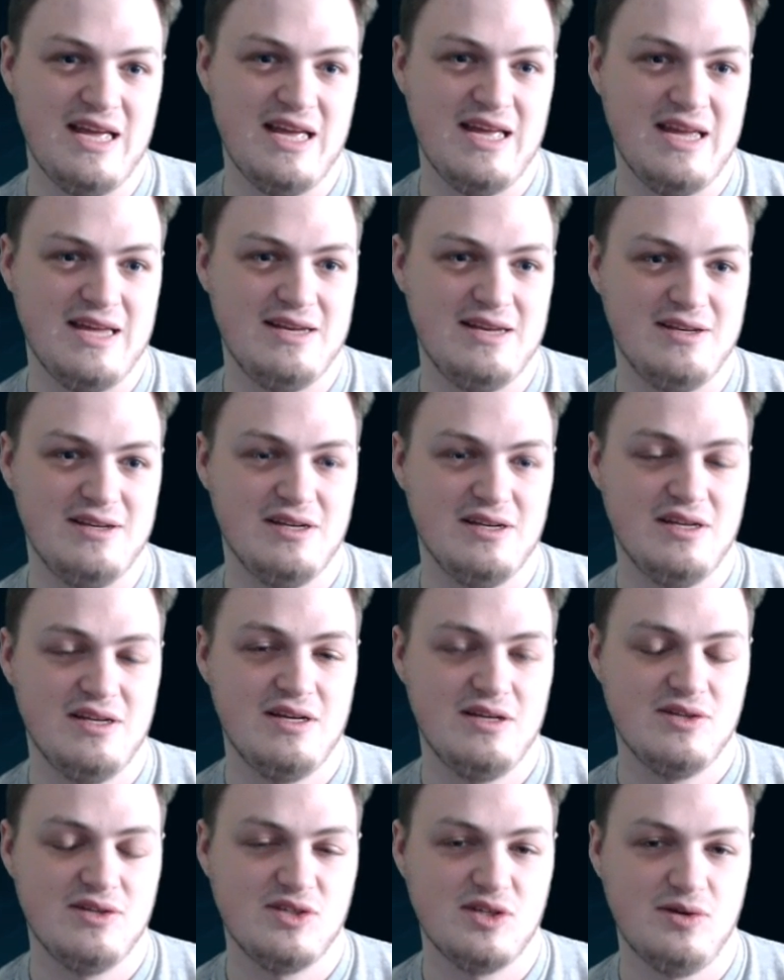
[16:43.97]
And
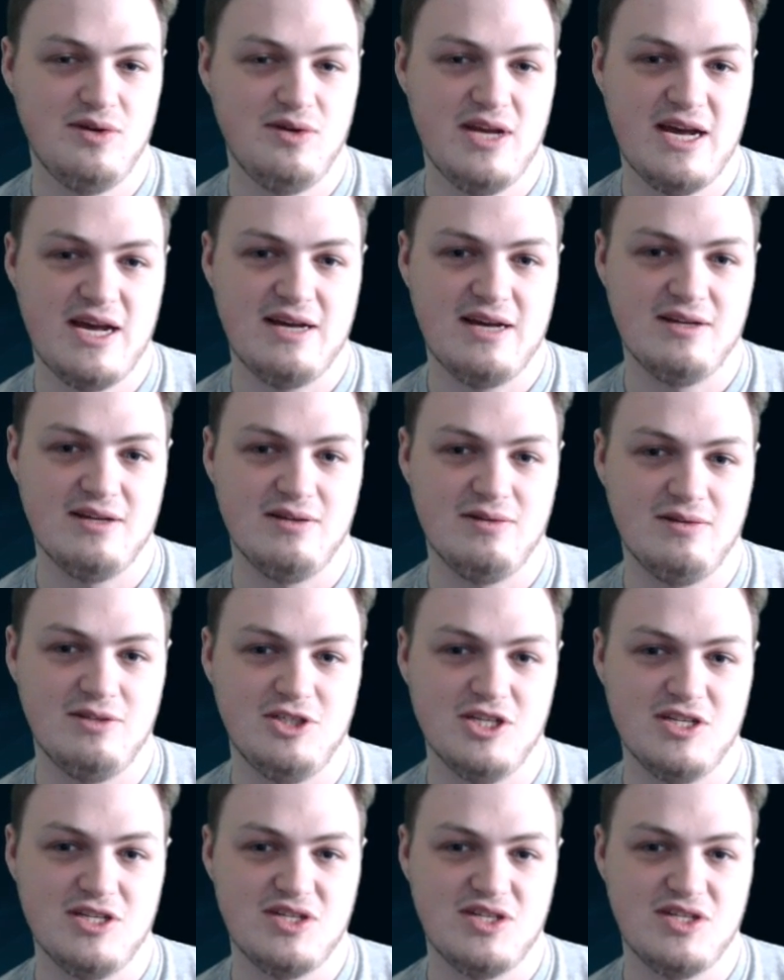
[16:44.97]
so yeah,
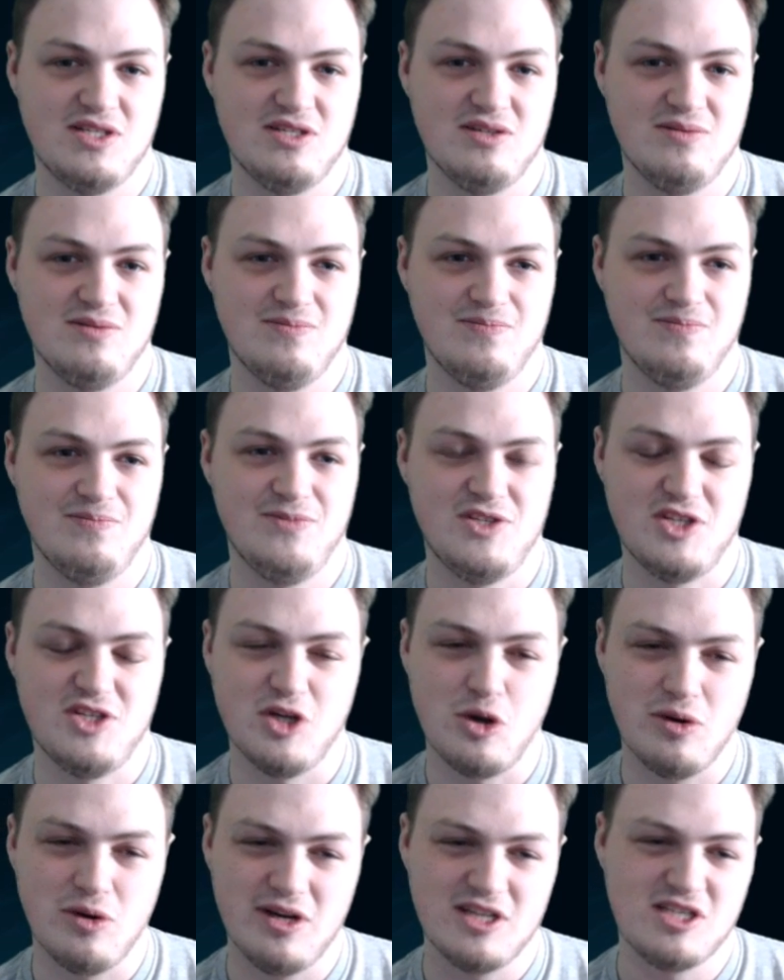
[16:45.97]
just
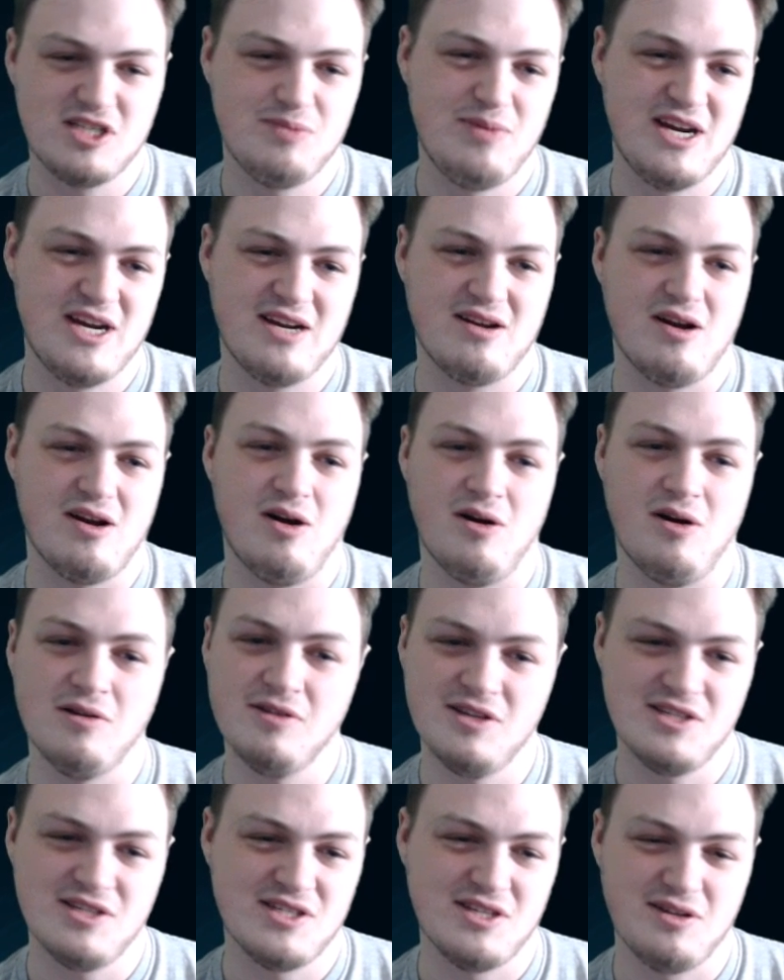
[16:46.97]
don't expect all
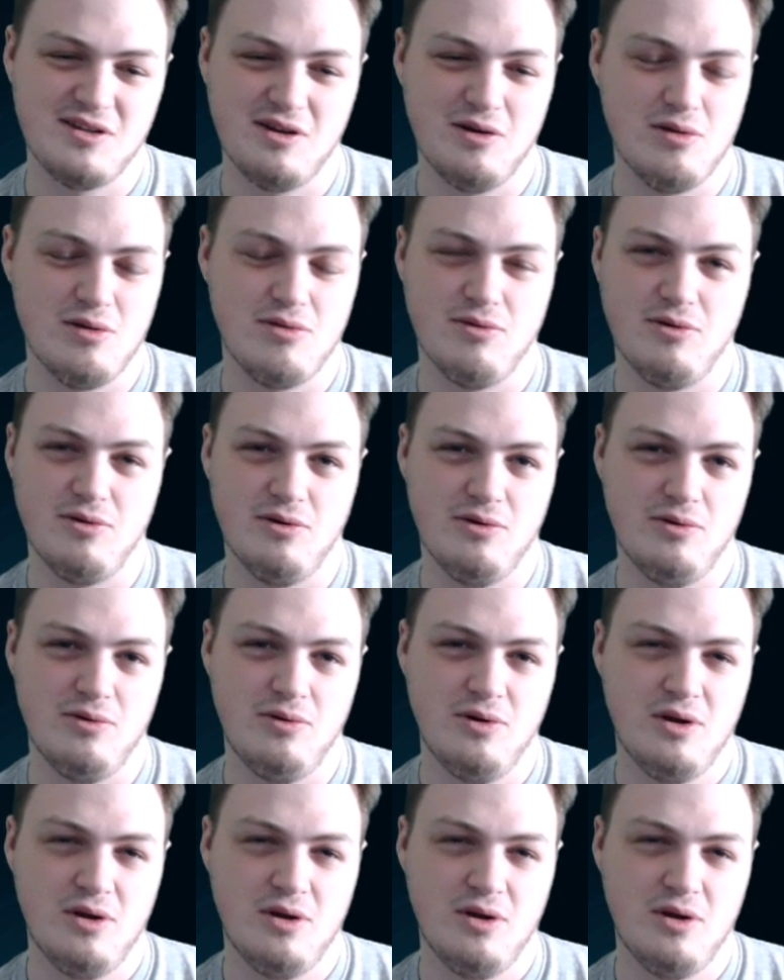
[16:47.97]
this to go through